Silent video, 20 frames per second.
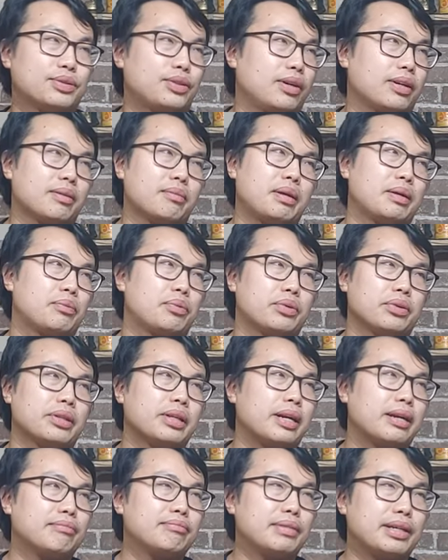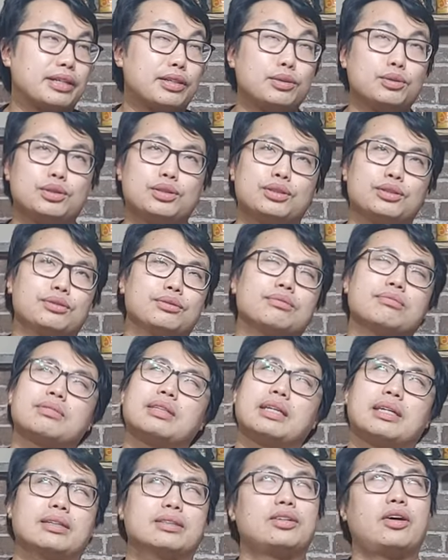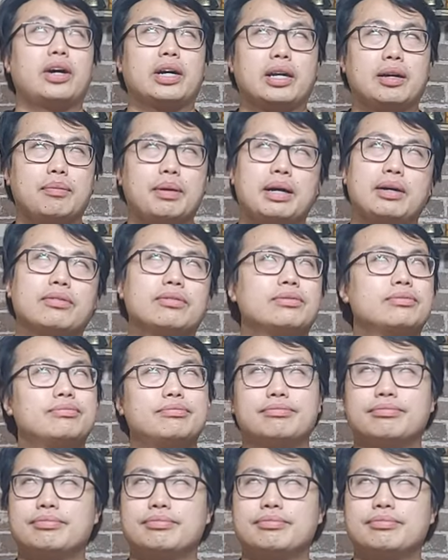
we're talking about a brewery that I'm like used to think talking about.